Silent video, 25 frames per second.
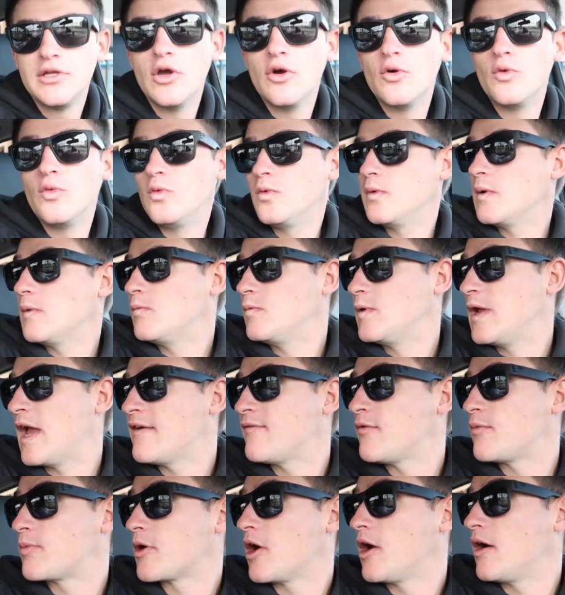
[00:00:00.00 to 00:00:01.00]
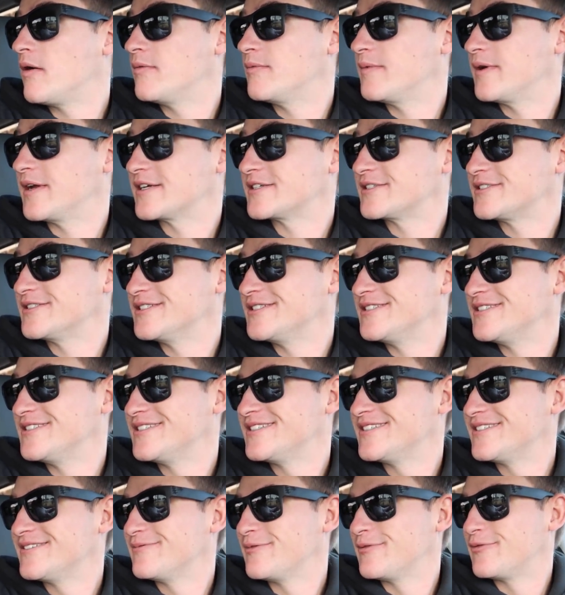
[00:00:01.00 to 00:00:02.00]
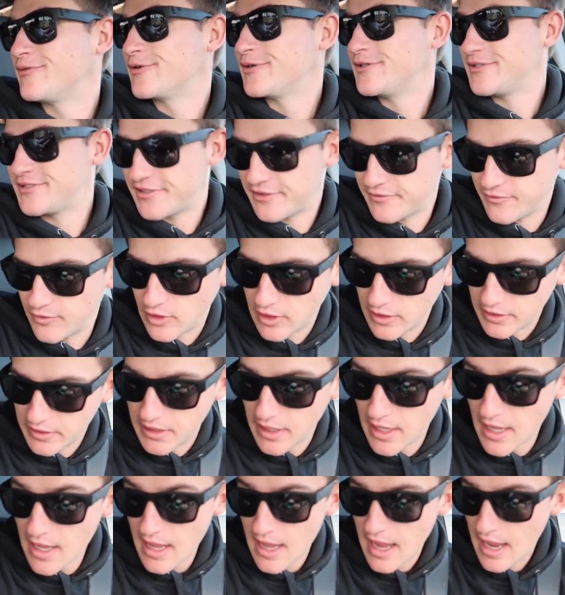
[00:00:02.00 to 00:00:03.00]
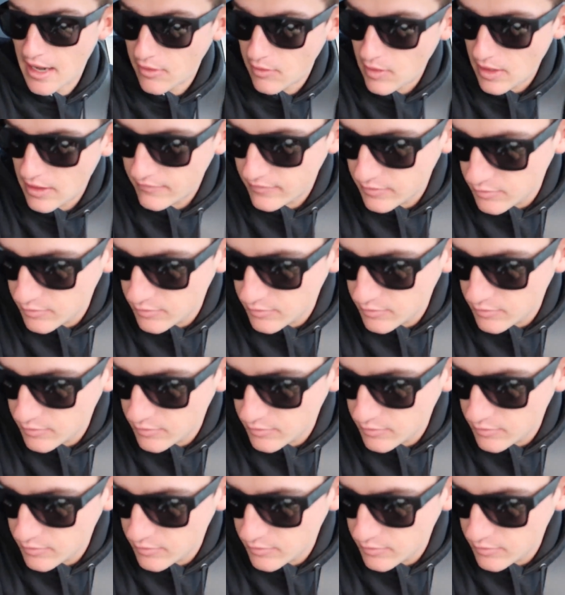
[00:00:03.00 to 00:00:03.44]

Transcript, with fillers: Yo, we have a problem actually. Before you start vlogging, I don't have